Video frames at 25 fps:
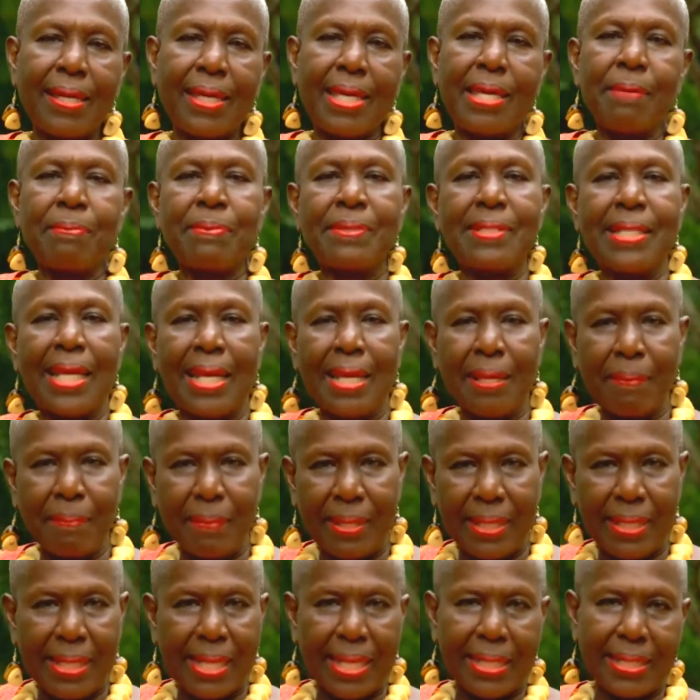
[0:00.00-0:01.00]
keeps telling
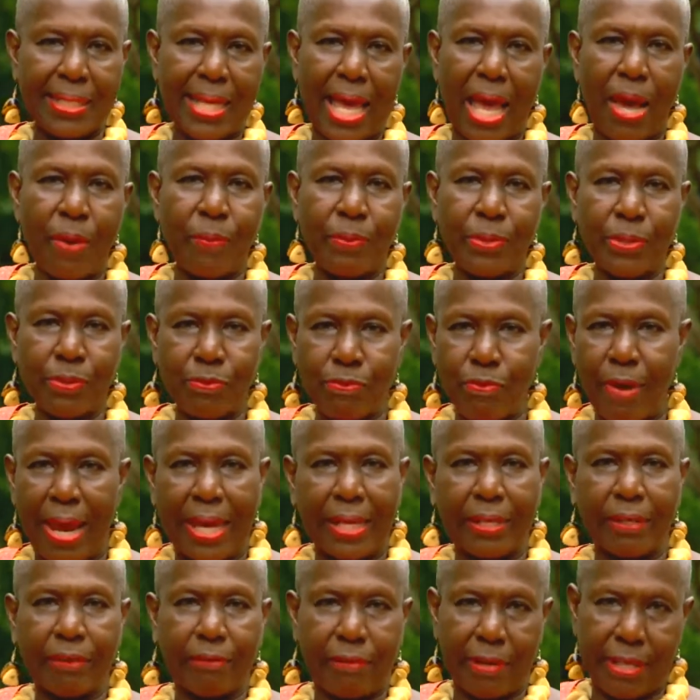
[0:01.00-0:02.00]
me that I would
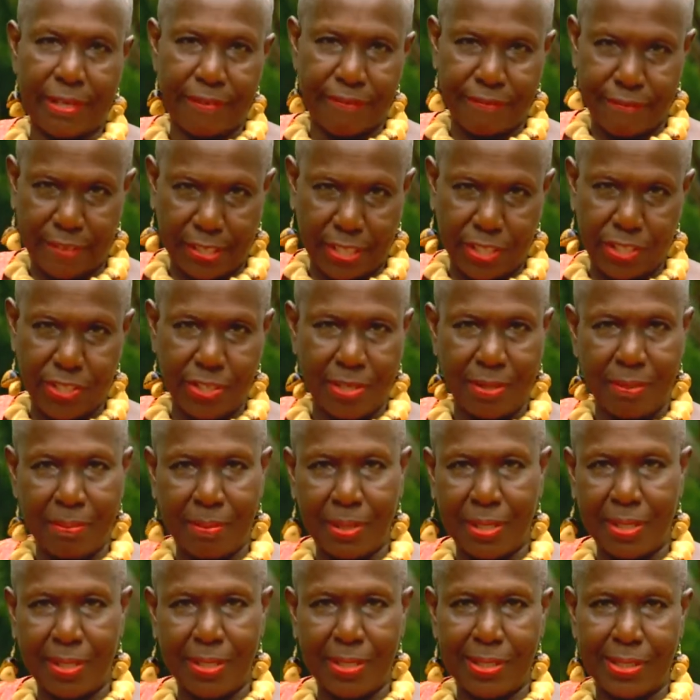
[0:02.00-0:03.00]
write great fiction
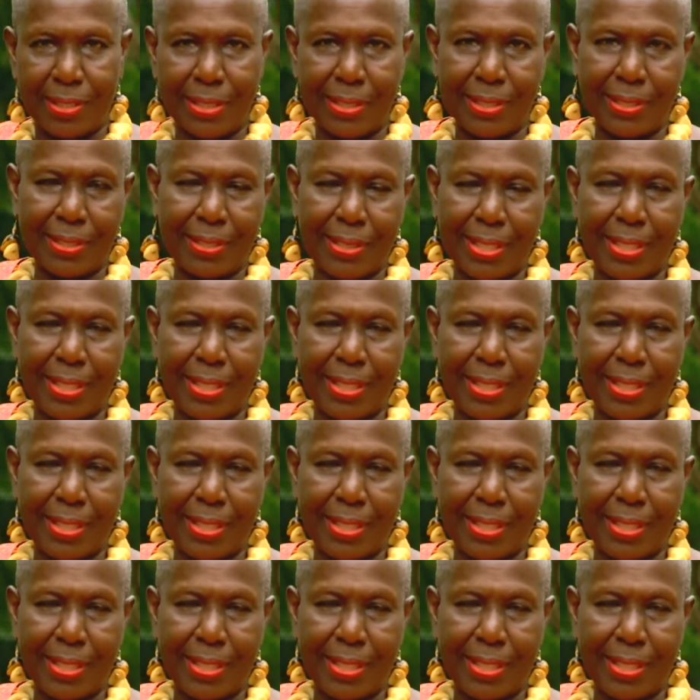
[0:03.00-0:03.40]
because she